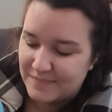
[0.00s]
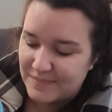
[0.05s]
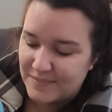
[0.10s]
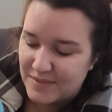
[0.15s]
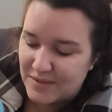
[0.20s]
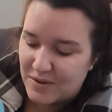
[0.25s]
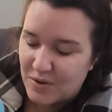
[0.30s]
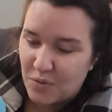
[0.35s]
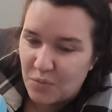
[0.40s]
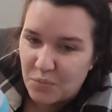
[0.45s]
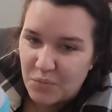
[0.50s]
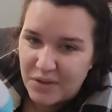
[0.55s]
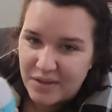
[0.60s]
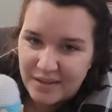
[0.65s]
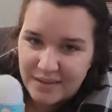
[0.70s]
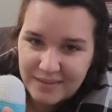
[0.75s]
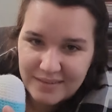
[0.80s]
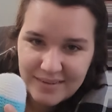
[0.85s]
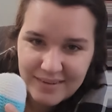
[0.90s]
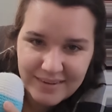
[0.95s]
you know,
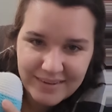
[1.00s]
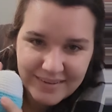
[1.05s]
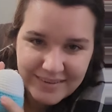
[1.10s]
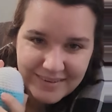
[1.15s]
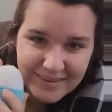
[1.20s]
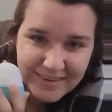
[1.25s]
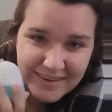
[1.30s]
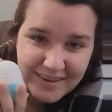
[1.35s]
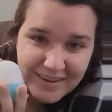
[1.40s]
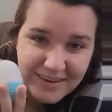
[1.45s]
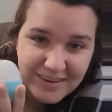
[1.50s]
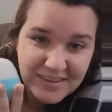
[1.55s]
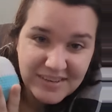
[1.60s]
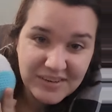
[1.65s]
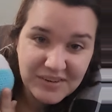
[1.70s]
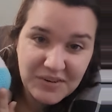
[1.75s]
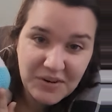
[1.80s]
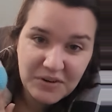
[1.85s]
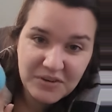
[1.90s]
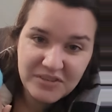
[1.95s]
will to
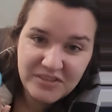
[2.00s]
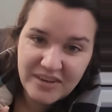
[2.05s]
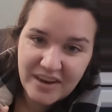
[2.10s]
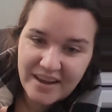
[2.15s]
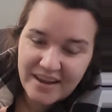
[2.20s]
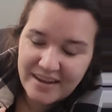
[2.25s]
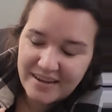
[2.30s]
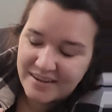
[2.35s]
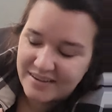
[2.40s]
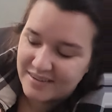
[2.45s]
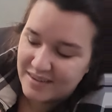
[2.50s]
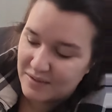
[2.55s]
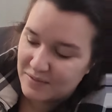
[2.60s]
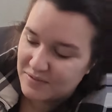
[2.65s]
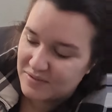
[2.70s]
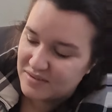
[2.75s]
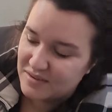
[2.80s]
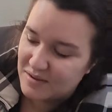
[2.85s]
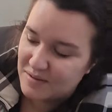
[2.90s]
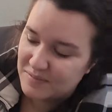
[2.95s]
crochet because I was
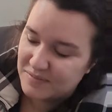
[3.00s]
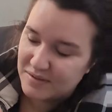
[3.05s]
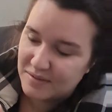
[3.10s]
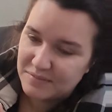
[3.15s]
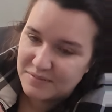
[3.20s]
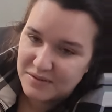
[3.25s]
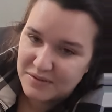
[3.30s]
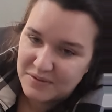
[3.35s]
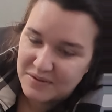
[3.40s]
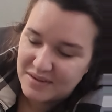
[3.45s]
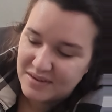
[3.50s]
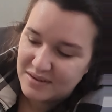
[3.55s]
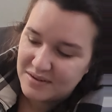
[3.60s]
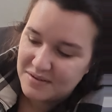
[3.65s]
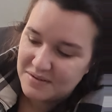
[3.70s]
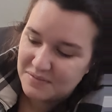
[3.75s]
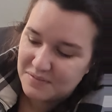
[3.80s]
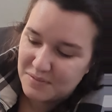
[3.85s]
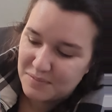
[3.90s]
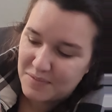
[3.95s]
so upset. So
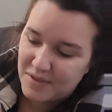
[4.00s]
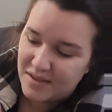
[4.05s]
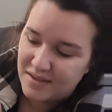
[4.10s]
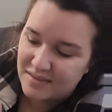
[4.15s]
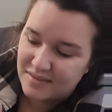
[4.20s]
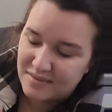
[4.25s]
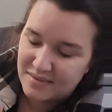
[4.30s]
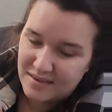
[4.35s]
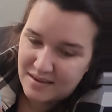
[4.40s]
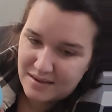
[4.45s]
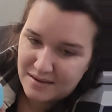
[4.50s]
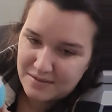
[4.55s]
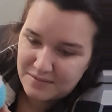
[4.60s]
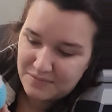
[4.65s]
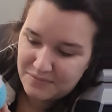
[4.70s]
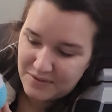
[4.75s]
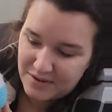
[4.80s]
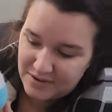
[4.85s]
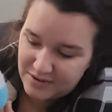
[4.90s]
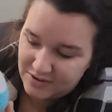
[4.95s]
he remains
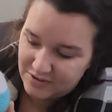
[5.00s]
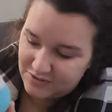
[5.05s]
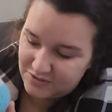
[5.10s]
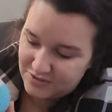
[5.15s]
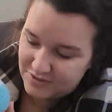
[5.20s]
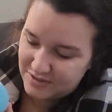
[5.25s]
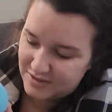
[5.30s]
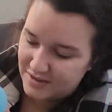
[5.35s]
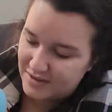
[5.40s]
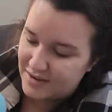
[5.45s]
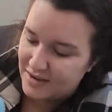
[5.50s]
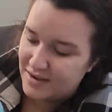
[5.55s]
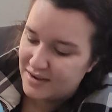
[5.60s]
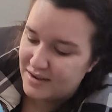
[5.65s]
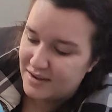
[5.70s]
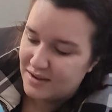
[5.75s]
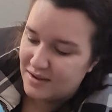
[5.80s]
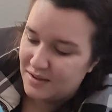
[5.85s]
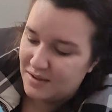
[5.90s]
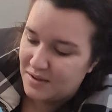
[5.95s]
unfinished.
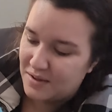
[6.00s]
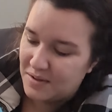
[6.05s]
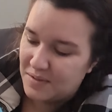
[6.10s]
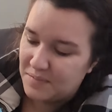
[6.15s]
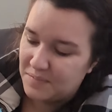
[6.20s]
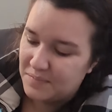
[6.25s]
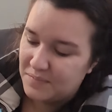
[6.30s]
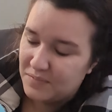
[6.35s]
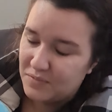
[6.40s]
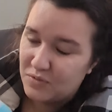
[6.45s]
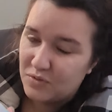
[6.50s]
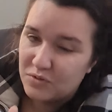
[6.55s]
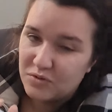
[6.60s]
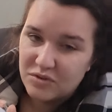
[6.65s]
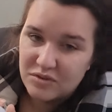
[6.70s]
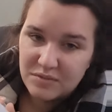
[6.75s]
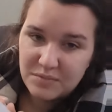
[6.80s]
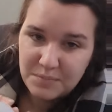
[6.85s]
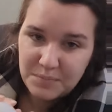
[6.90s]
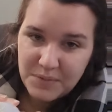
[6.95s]
So
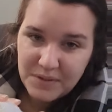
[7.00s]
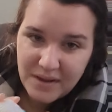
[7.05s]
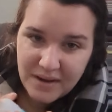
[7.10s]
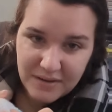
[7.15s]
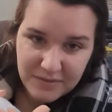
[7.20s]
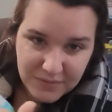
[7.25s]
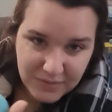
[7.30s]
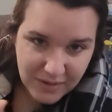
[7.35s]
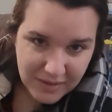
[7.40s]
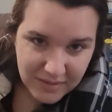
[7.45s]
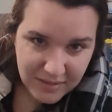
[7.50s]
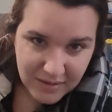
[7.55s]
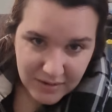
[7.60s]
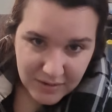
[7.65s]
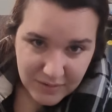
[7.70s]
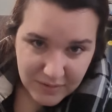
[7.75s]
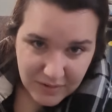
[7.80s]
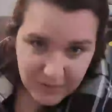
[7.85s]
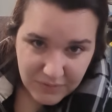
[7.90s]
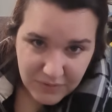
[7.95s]
just be careful out
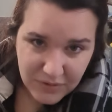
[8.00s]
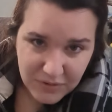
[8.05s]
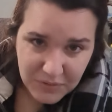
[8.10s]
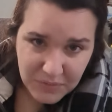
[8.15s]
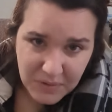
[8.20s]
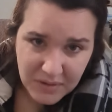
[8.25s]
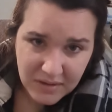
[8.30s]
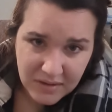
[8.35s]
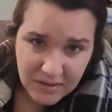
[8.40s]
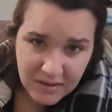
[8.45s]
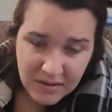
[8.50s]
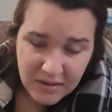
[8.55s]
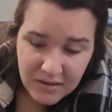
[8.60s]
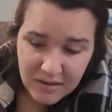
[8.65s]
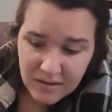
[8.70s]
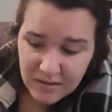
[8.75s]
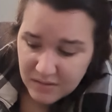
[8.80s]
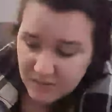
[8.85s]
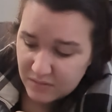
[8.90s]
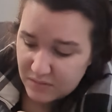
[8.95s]
there if you're doing
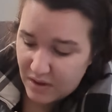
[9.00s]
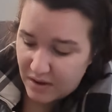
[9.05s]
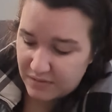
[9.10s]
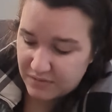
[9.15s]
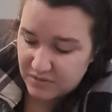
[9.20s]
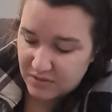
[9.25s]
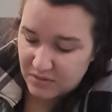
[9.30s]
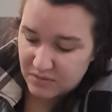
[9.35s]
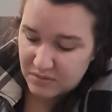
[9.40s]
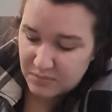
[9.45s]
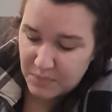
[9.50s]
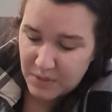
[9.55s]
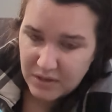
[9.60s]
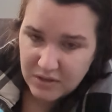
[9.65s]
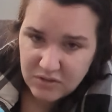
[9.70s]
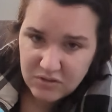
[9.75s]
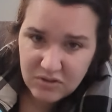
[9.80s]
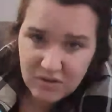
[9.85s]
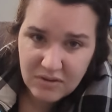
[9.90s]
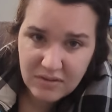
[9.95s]
craft shows. Make
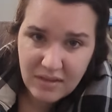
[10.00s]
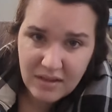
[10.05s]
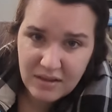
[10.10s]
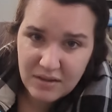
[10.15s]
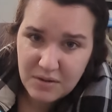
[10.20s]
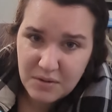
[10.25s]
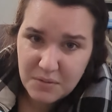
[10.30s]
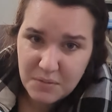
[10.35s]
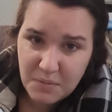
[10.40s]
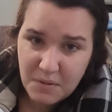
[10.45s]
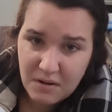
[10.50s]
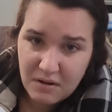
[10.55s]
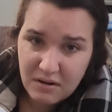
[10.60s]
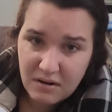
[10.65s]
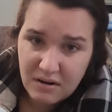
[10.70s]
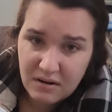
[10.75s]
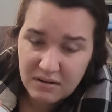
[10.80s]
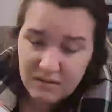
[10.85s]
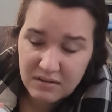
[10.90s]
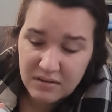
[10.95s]
sure that you
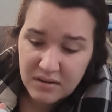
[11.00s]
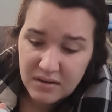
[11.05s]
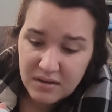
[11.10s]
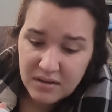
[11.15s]
are